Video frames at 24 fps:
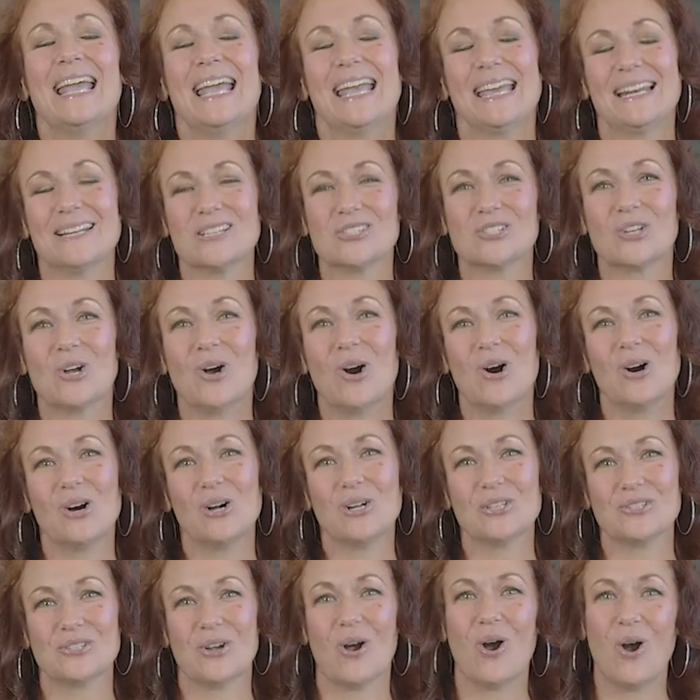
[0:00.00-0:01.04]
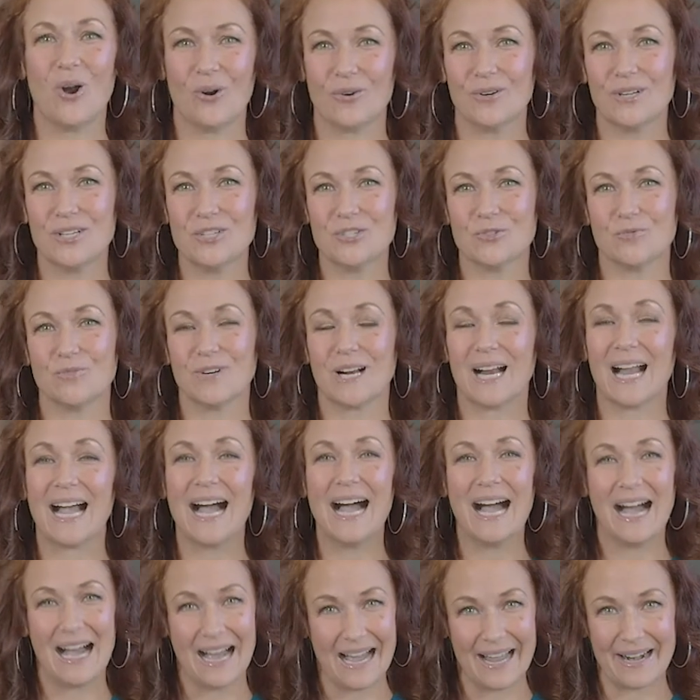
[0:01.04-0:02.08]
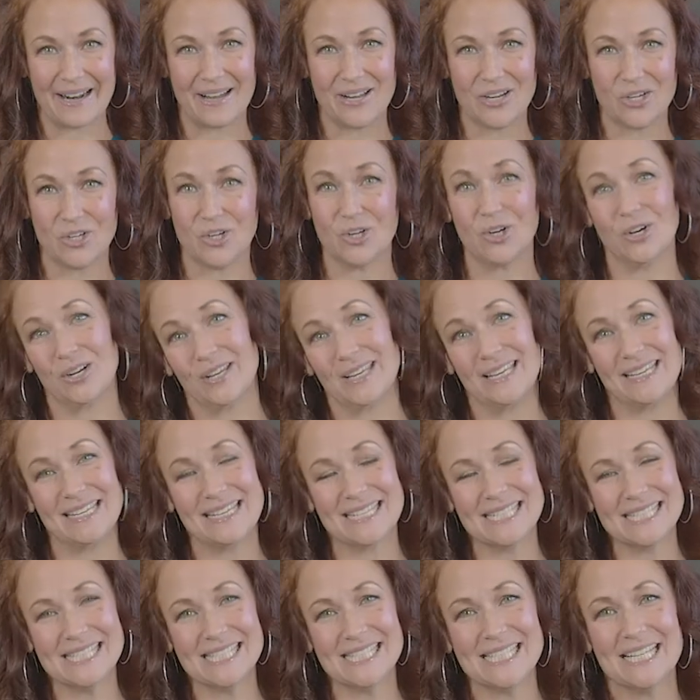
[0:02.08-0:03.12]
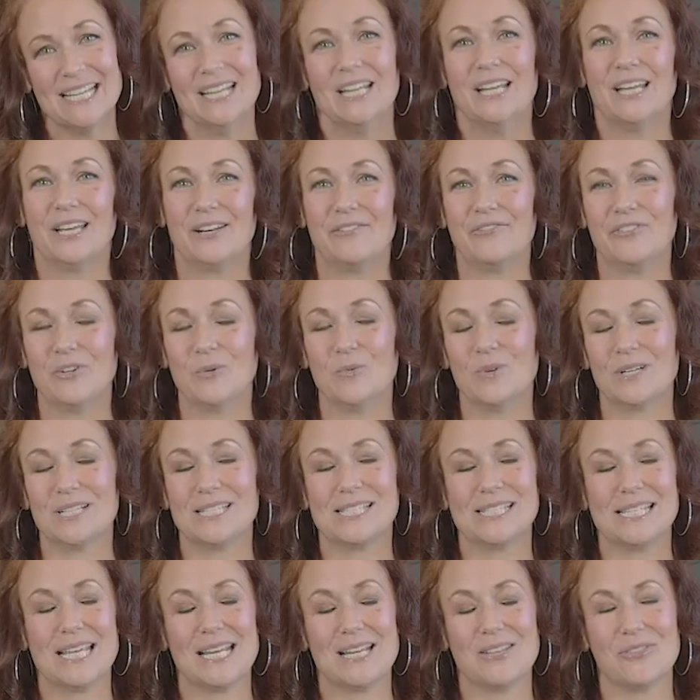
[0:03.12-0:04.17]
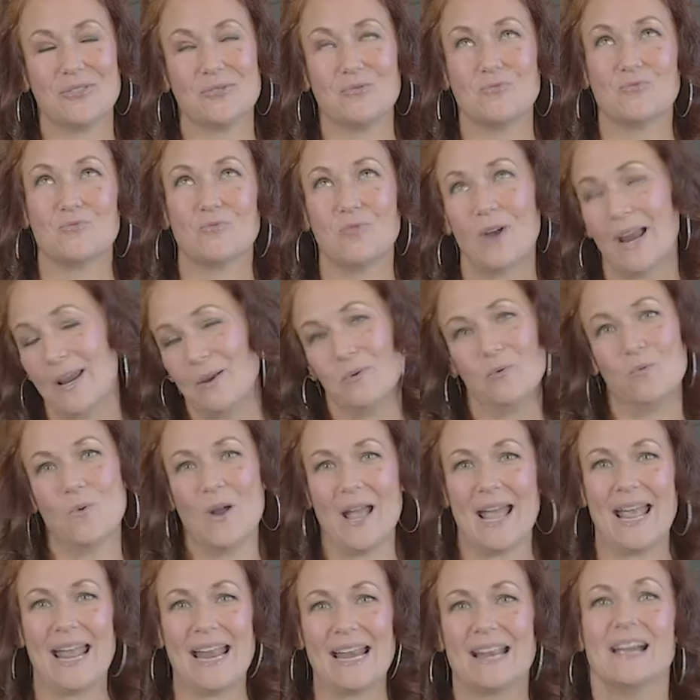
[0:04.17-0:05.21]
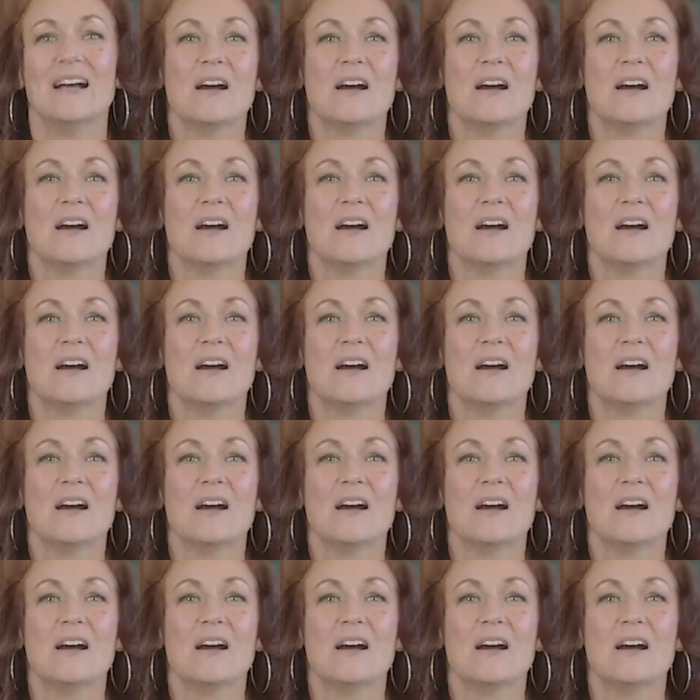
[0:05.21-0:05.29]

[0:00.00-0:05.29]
It is called orange ricotta cookies. And if you want to say it the right way,